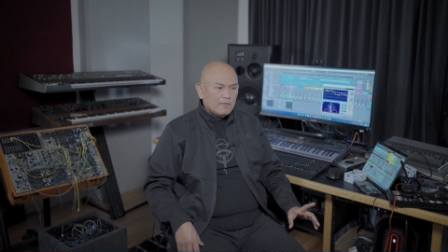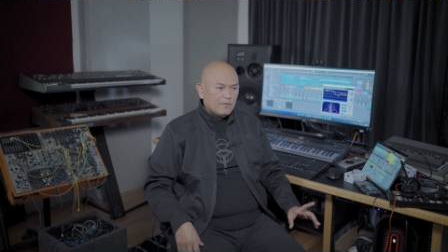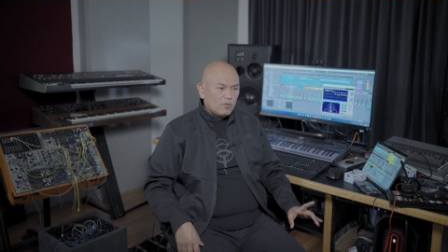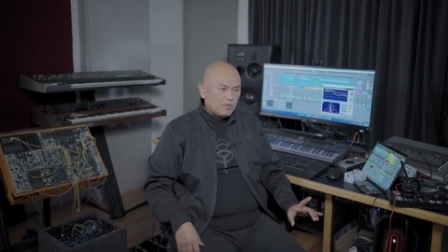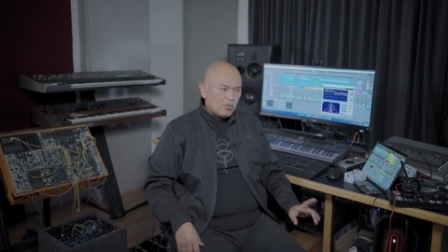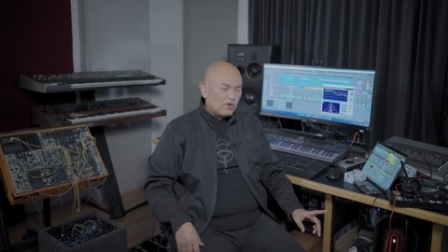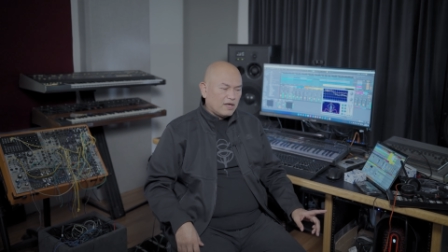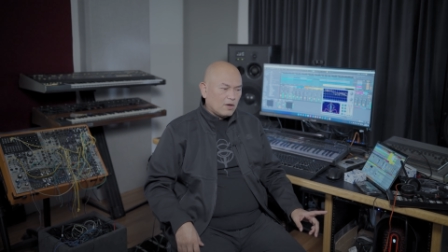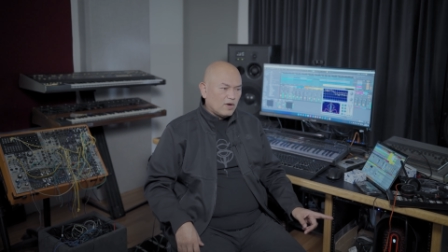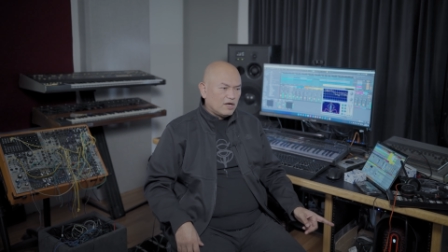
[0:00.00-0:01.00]
we're
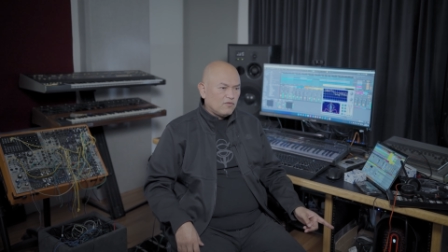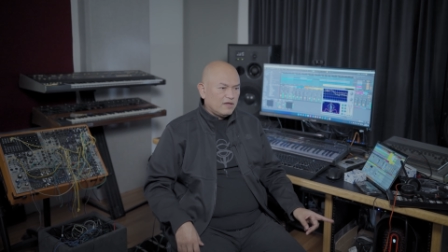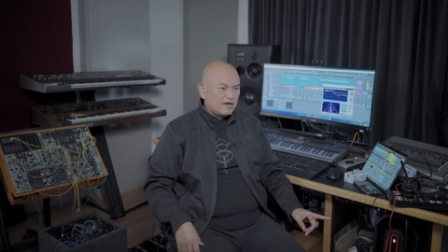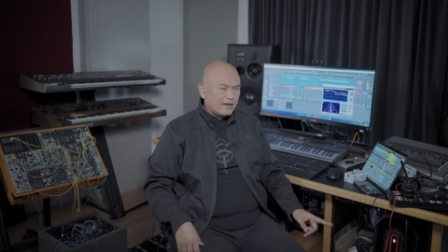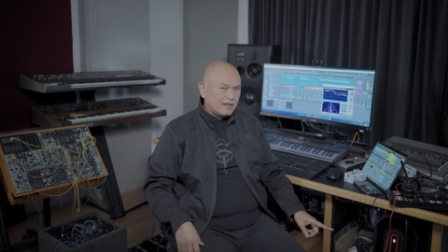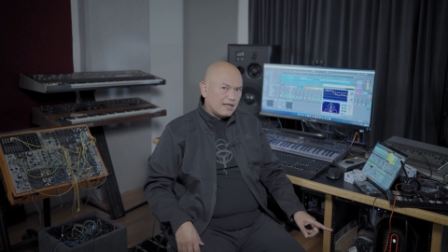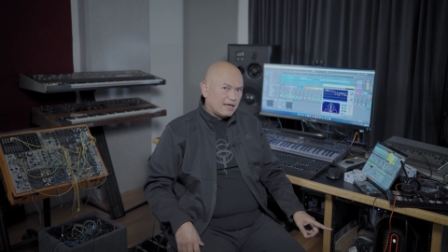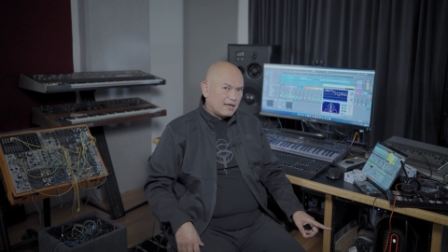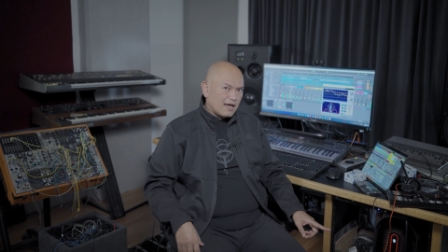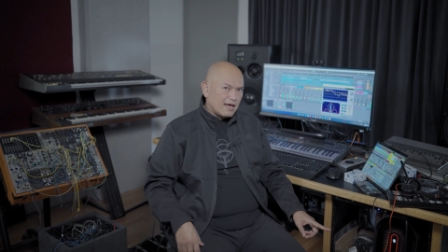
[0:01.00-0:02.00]
booking one of the
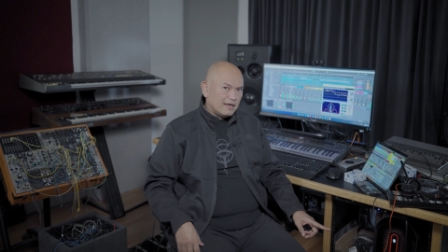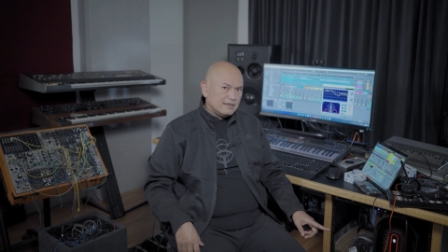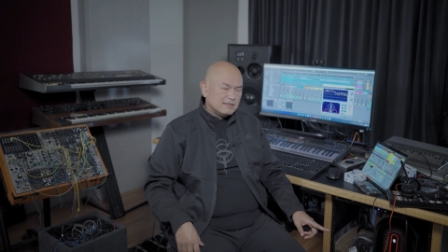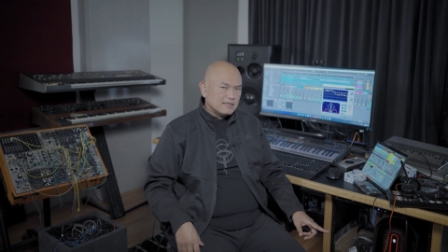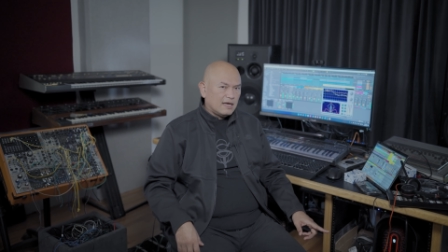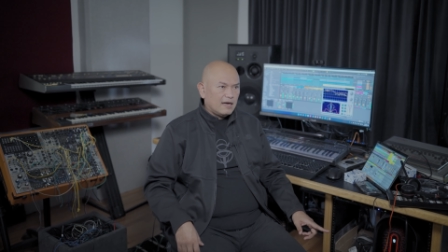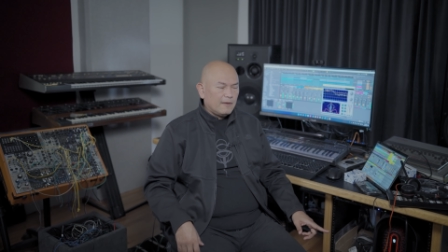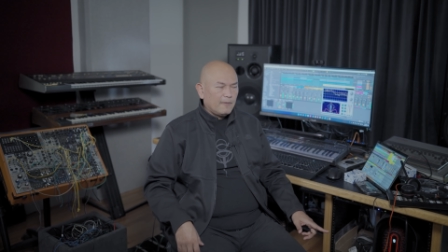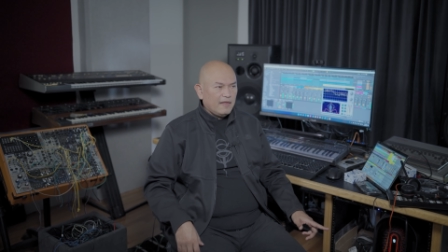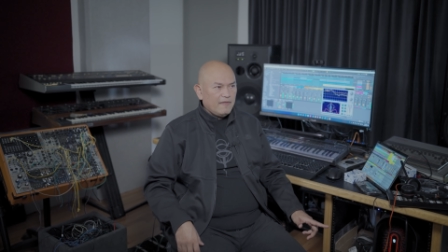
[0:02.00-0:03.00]
Redline guys,
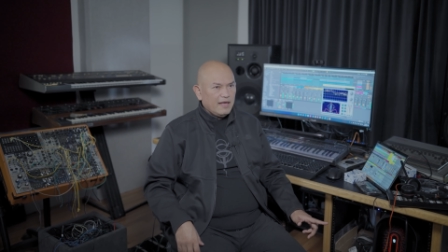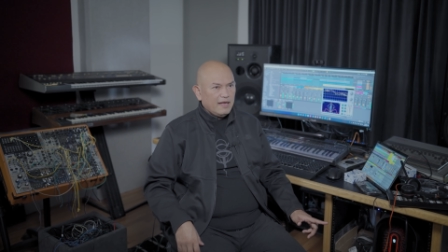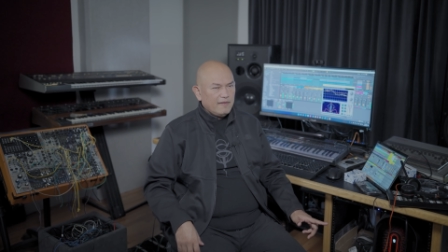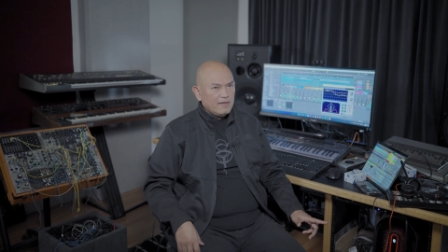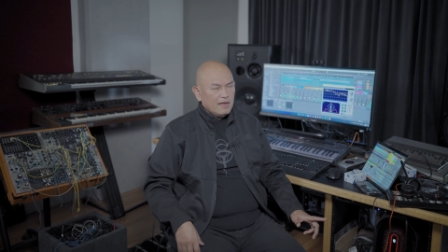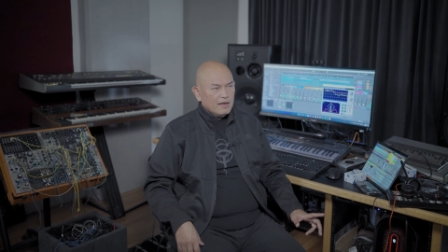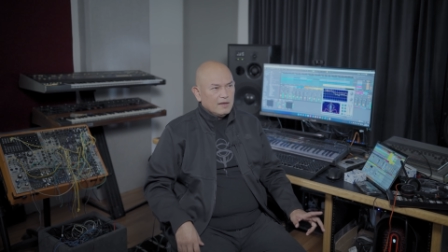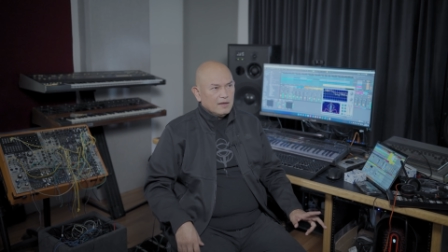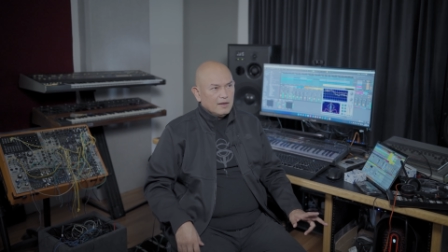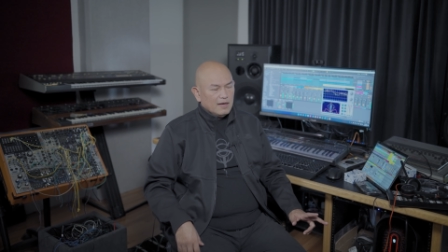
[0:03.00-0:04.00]
um, and then
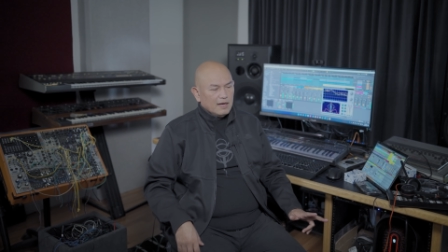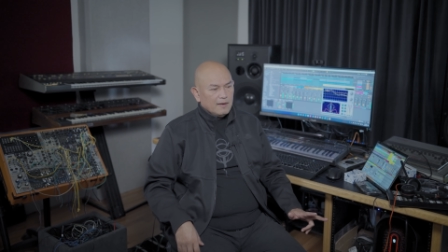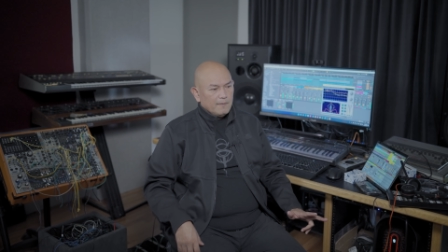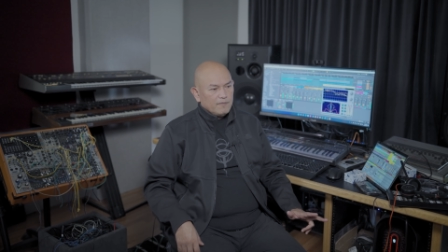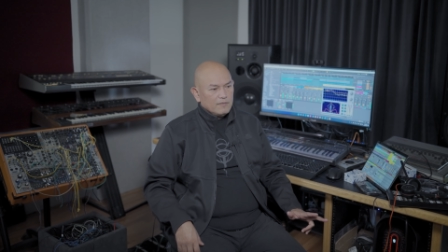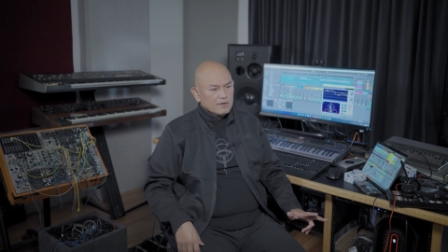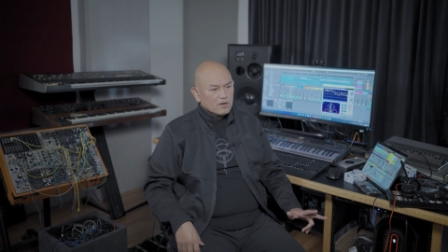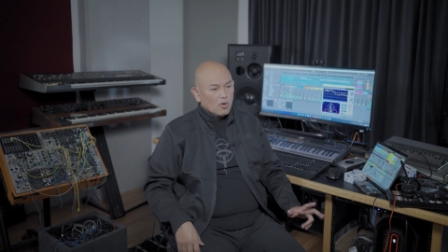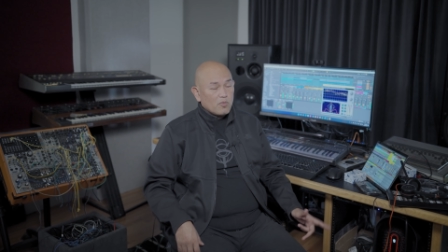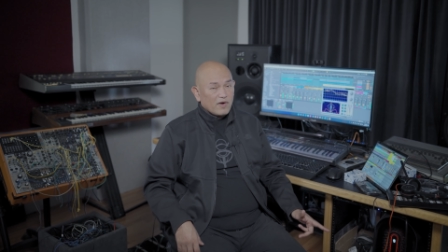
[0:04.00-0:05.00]
um,
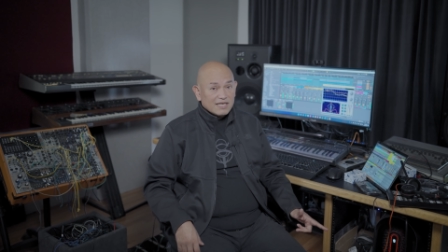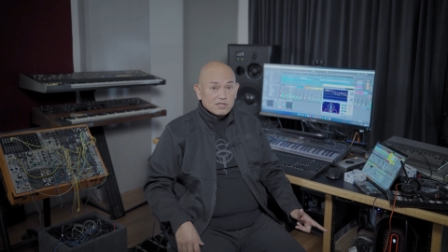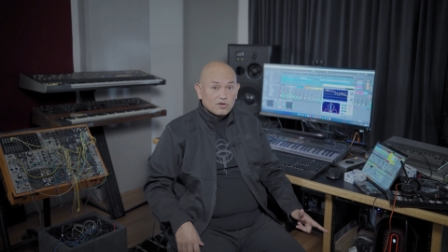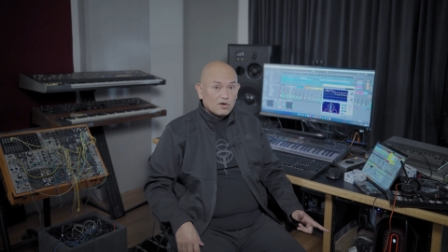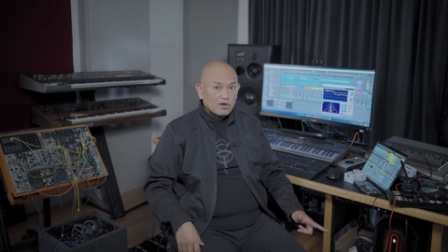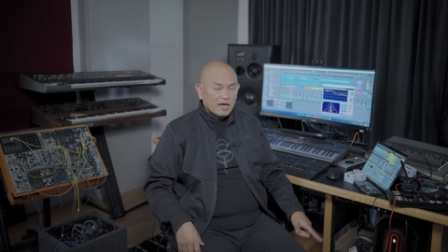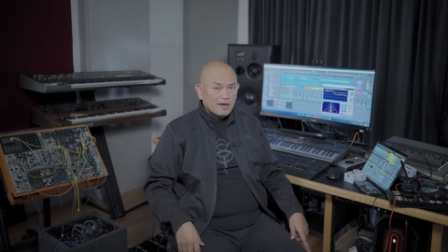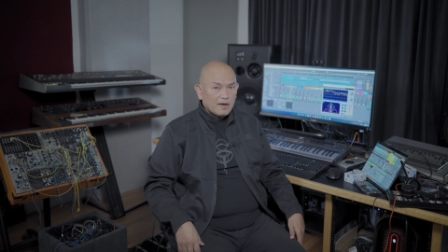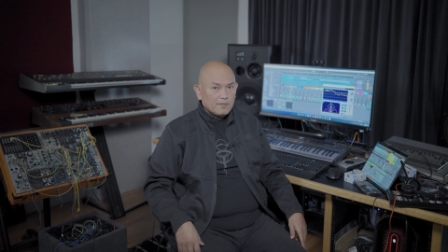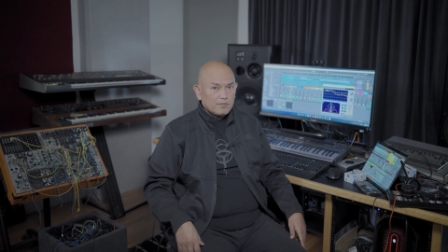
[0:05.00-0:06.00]
compressor
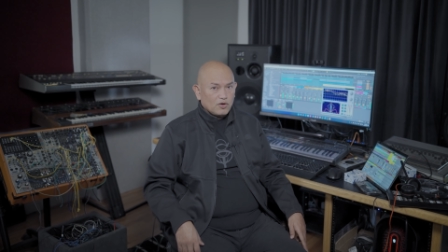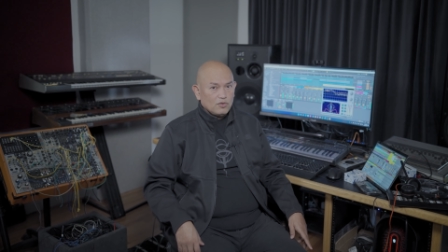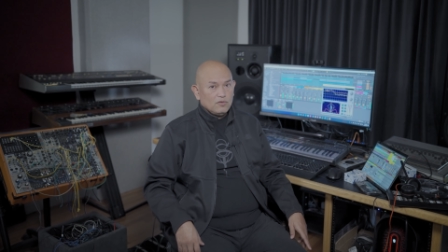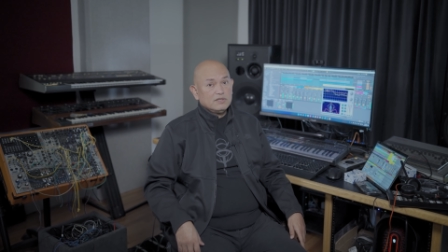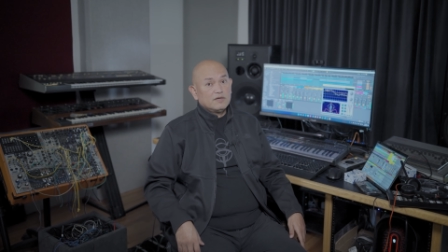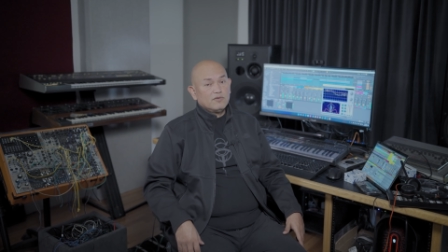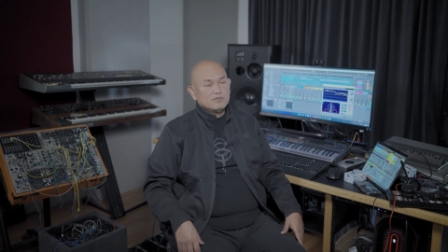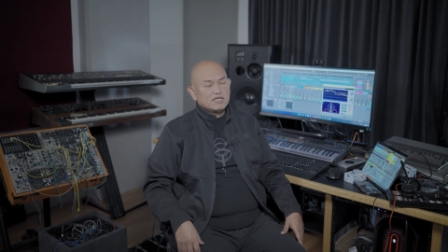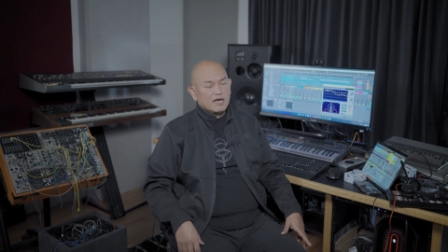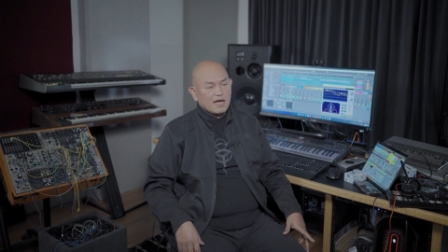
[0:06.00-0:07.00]
uh, producer
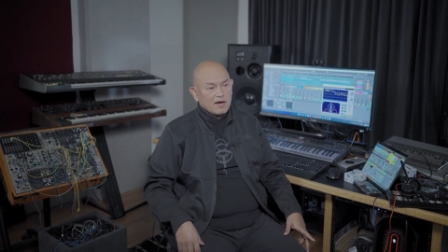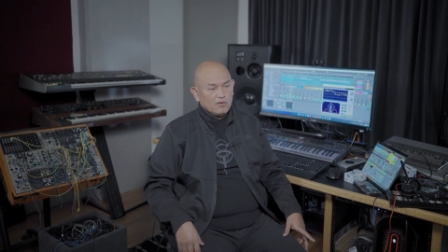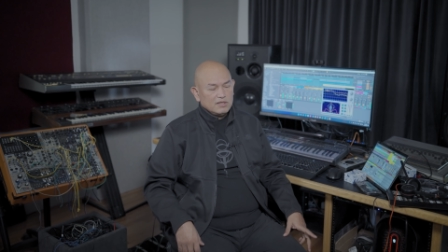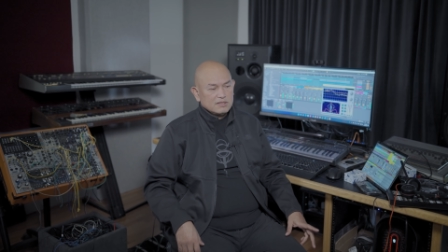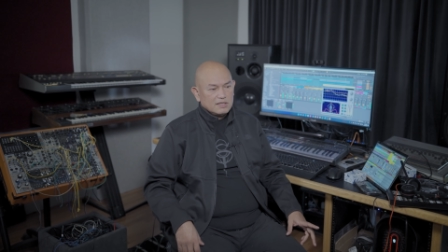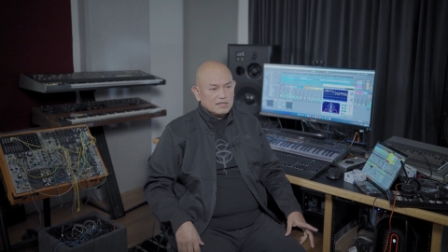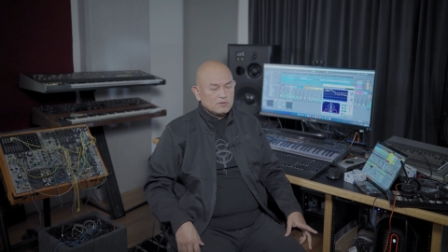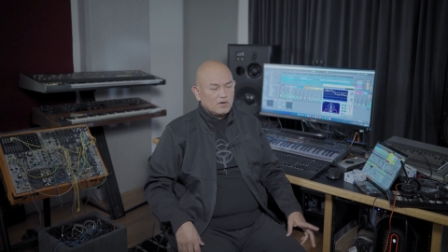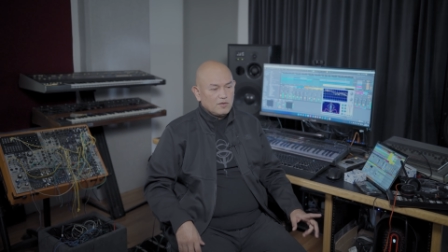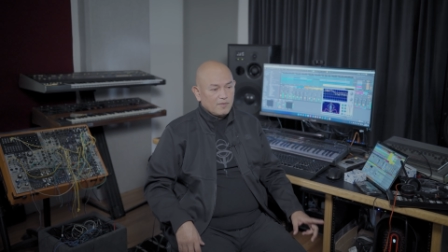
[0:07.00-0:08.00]
from Chicago is,
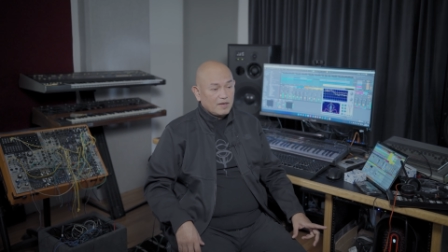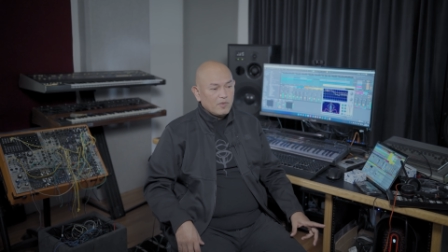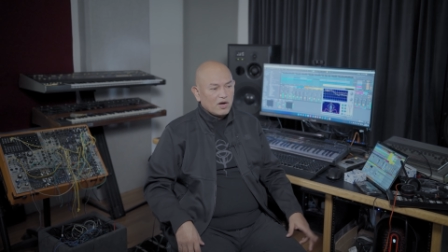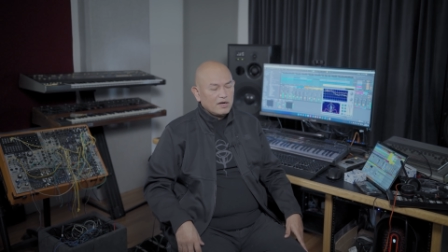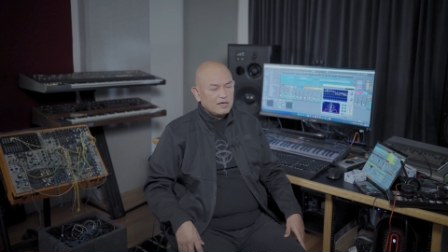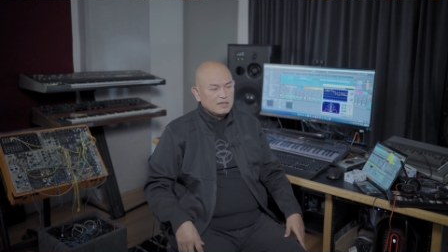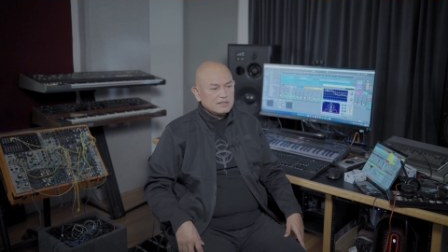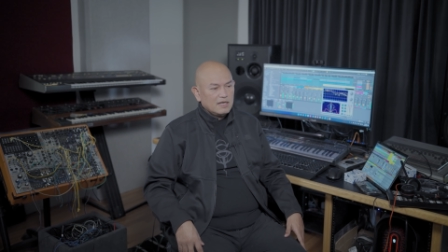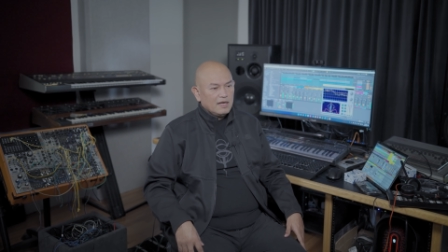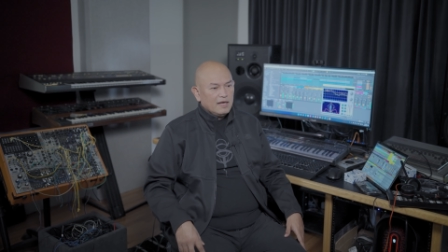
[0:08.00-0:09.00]
is one of my partners.